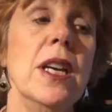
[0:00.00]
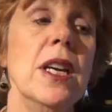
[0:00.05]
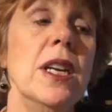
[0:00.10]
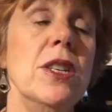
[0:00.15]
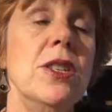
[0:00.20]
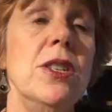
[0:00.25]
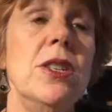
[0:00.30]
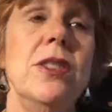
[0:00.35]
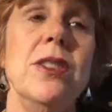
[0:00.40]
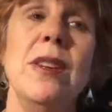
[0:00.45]

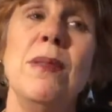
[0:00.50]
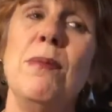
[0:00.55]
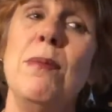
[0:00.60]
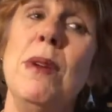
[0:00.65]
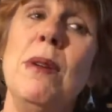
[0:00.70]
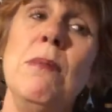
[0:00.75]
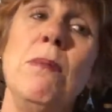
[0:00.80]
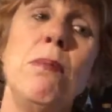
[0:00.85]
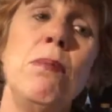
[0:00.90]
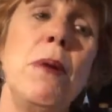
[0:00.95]
she said
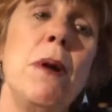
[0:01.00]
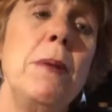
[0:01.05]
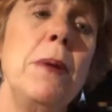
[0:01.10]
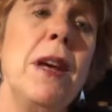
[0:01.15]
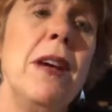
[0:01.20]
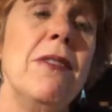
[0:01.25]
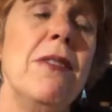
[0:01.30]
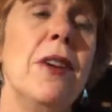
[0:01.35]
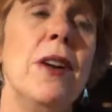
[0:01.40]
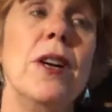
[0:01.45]
we probably
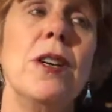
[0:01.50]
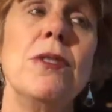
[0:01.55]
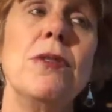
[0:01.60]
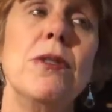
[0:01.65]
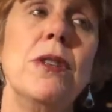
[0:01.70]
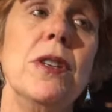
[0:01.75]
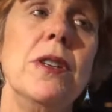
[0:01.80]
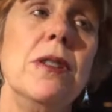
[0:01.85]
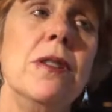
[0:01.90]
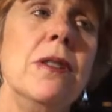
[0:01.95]
have
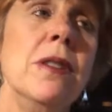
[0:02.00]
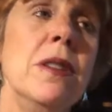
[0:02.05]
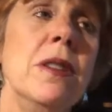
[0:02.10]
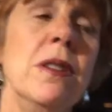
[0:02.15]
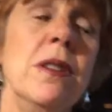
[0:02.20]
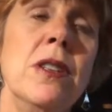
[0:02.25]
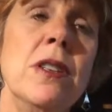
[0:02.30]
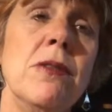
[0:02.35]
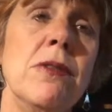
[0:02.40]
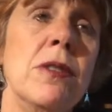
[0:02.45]
100
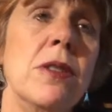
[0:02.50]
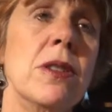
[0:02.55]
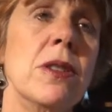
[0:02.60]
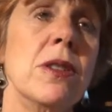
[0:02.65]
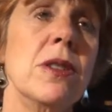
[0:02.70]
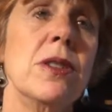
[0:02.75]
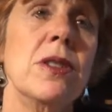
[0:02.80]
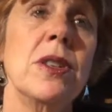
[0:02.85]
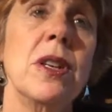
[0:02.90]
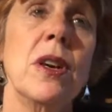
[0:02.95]
different
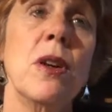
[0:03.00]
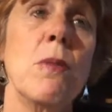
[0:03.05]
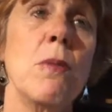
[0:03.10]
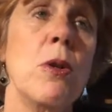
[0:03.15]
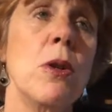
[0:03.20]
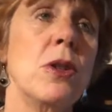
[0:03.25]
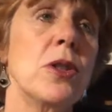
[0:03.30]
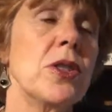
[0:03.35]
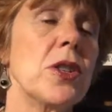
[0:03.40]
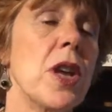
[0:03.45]
single
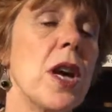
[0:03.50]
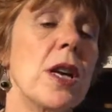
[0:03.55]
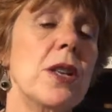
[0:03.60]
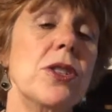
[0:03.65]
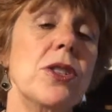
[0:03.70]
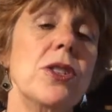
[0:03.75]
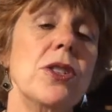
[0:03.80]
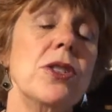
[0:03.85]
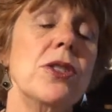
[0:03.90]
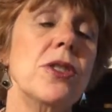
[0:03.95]
malt
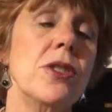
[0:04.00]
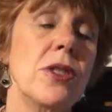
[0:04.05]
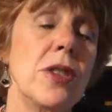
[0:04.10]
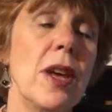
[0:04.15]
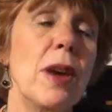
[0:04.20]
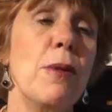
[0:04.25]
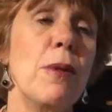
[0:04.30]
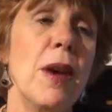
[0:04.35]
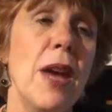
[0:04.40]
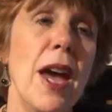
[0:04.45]
scotches
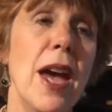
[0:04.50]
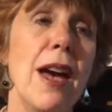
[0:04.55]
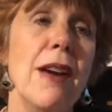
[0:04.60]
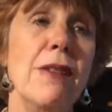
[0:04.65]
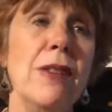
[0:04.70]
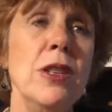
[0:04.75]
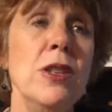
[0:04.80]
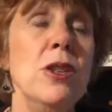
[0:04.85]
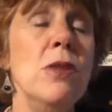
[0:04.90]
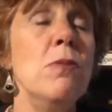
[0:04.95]
that we
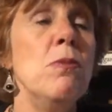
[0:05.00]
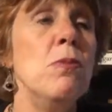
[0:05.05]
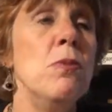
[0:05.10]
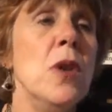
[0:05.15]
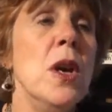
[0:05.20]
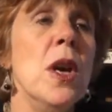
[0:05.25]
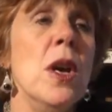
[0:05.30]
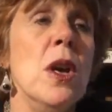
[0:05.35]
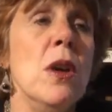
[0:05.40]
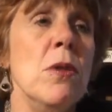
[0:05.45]
have. And
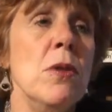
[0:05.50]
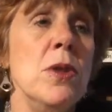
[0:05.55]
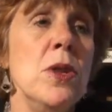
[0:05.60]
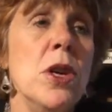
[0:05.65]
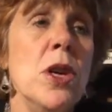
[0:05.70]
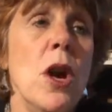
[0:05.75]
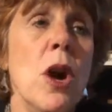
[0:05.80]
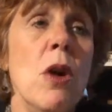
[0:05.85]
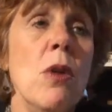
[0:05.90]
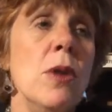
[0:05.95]
when
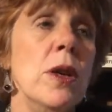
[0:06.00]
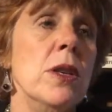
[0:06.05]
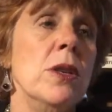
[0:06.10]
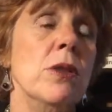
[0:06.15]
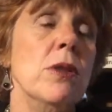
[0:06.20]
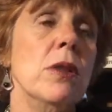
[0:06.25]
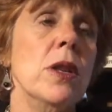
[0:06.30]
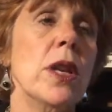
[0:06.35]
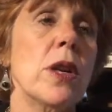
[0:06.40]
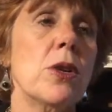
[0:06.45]
you go
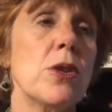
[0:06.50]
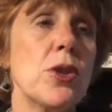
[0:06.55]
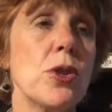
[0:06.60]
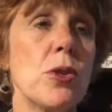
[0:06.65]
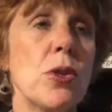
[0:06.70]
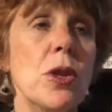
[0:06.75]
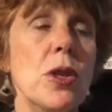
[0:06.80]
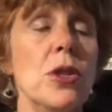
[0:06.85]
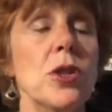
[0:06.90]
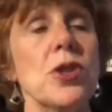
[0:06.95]
into a liquor
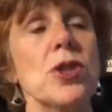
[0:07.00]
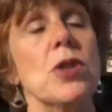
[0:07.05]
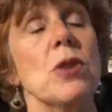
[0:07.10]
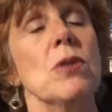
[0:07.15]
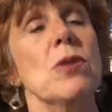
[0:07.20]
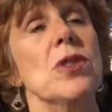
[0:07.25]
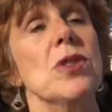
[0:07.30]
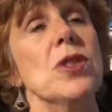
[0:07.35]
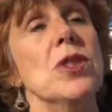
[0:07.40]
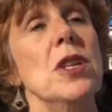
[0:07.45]
store, you just
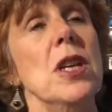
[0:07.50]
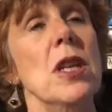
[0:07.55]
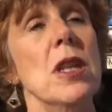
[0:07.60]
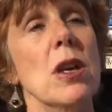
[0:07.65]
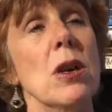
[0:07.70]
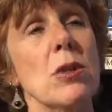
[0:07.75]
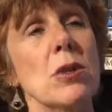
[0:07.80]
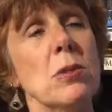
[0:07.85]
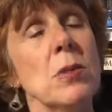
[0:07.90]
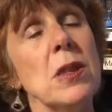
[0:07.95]
don't see
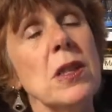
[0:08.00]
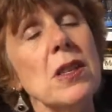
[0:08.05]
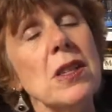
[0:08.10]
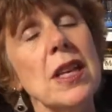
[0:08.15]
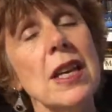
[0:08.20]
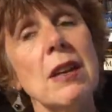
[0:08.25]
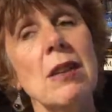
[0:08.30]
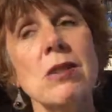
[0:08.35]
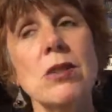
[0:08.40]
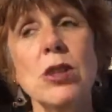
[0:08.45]
those because
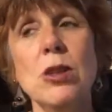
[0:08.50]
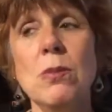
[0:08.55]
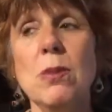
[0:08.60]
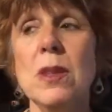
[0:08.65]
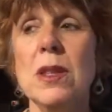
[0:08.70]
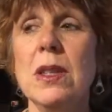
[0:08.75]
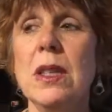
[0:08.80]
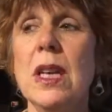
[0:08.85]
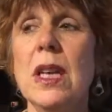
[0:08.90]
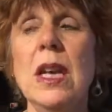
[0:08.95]
they are too
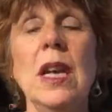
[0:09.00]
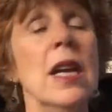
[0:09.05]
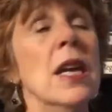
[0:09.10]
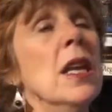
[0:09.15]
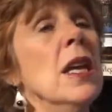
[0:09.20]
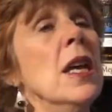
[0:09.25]
busy,